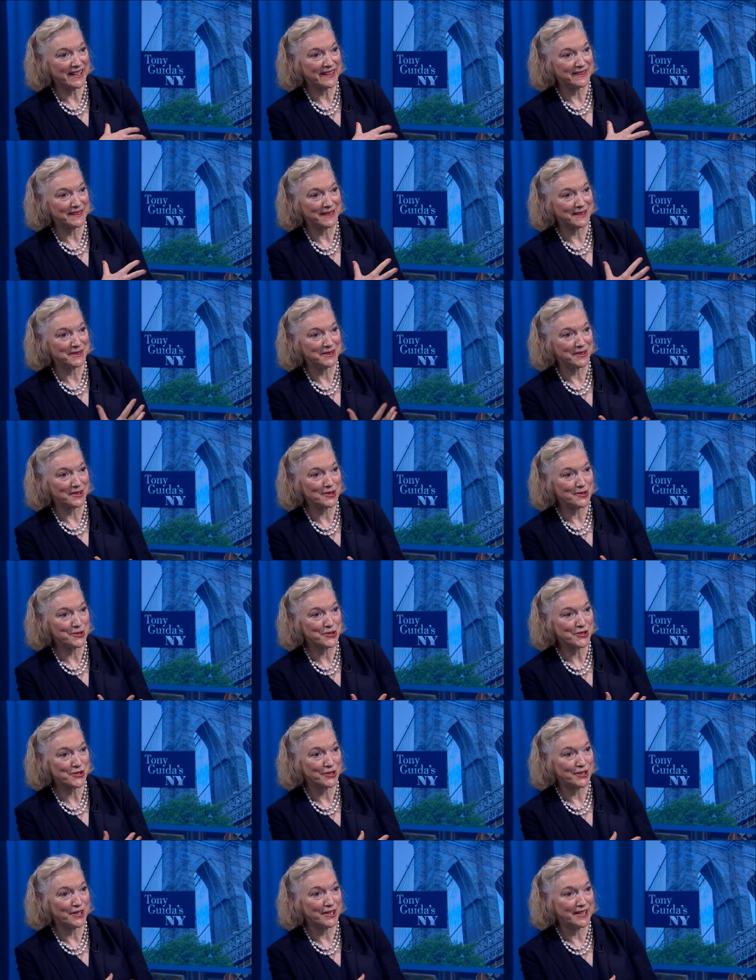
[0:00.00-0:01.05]
at the
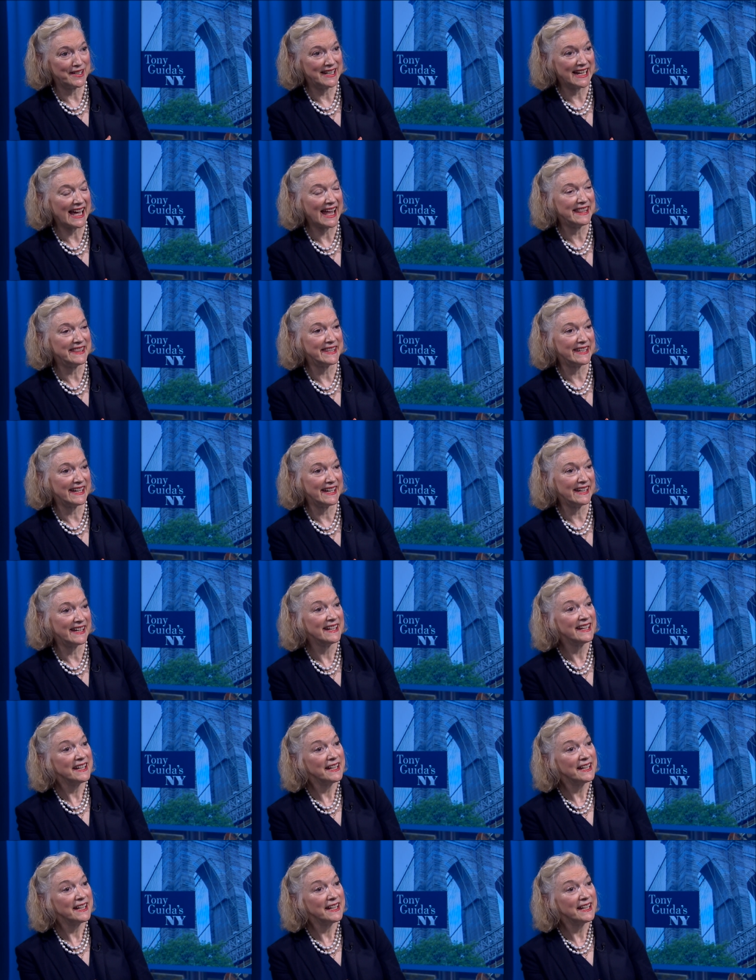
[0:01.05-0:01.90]
conclusion and the